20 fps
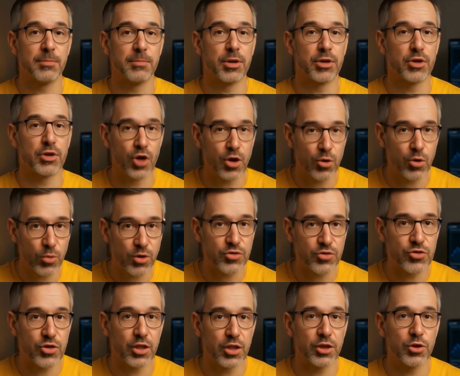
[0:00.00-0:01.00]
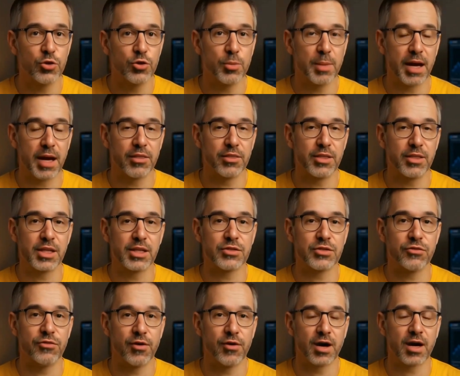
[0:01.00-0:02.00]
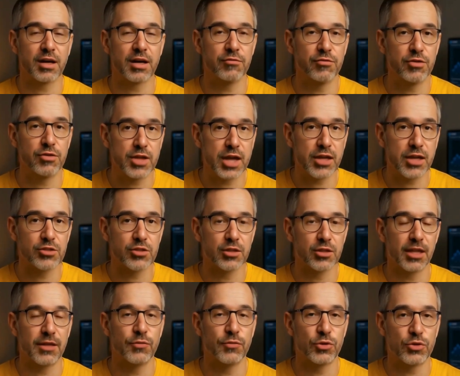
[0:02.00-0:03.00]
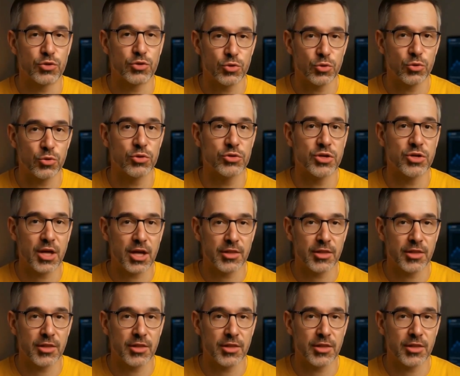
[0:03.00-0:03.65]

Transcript: but no one's telling you about these 5 next-level tools